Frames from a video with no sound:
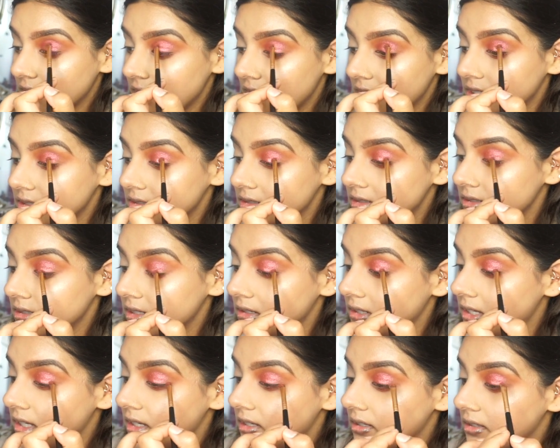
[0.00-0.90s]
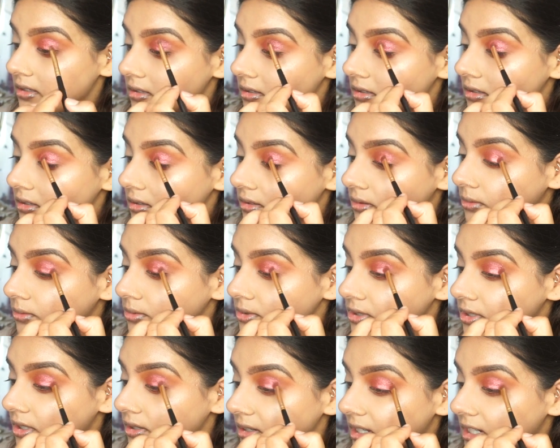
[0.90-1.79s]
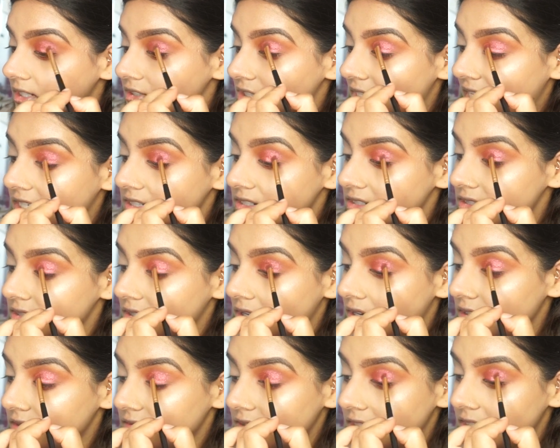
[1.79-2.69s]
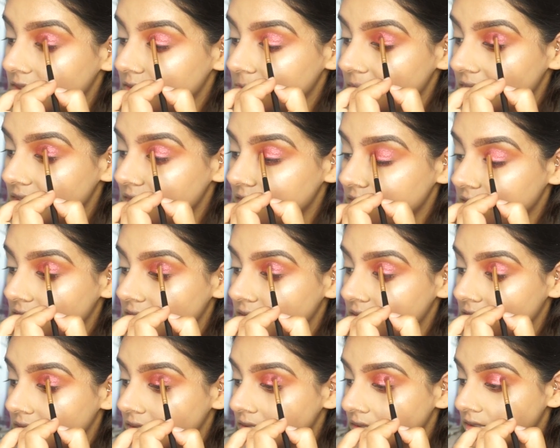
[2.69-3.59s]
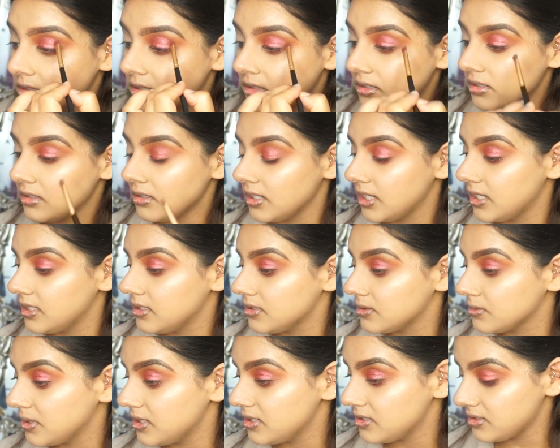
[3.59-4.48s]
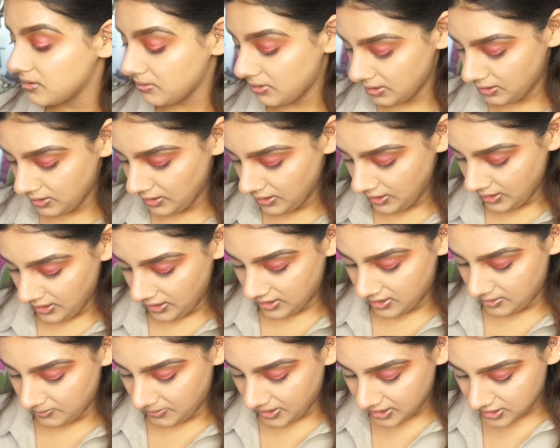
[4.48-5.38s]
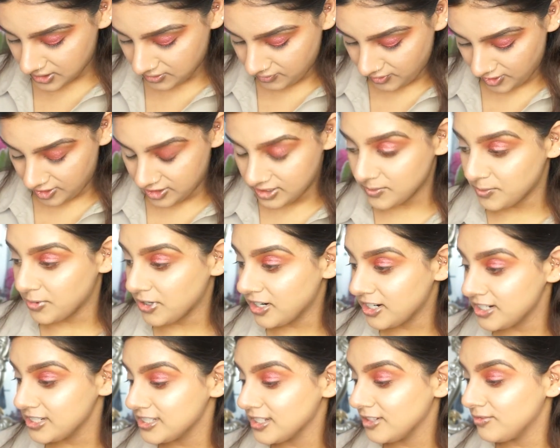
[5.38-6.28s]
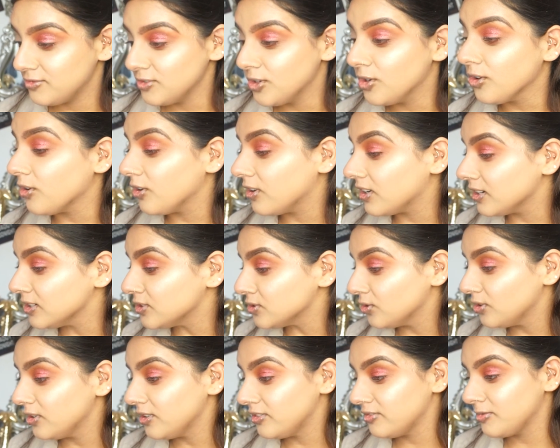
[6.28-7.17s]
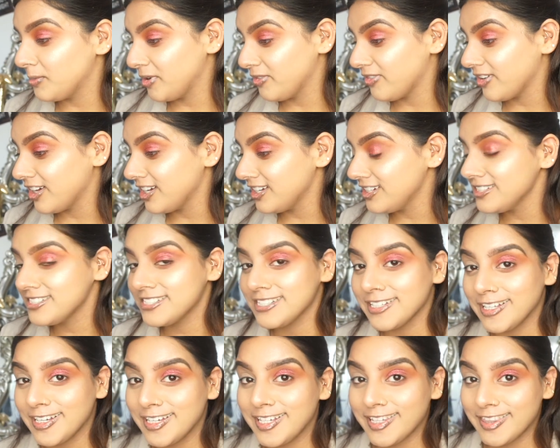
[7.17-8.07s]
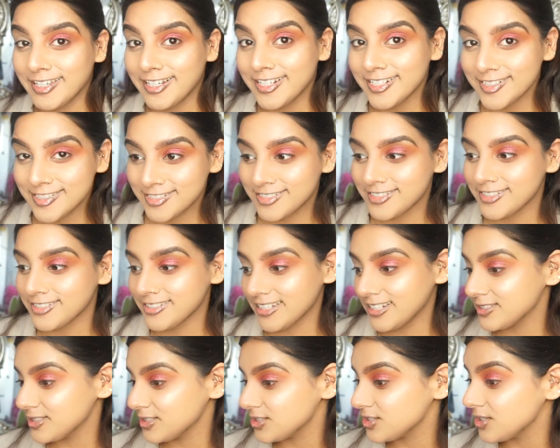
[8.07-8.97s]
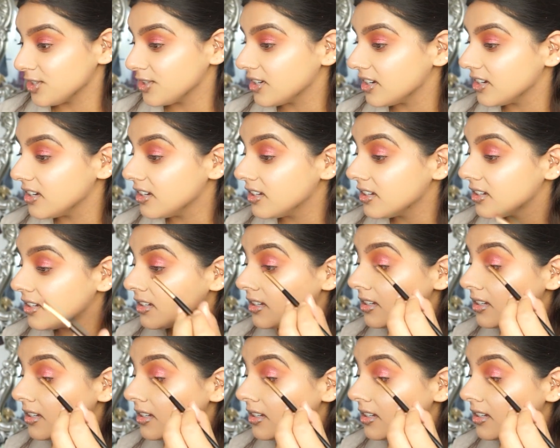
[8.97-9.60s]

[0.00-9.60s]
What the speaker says: it also like changes the colour a little bit, hence why I do it. And I'm actually very surprised that I've not got glitter all over my face. Like, that's a shocker.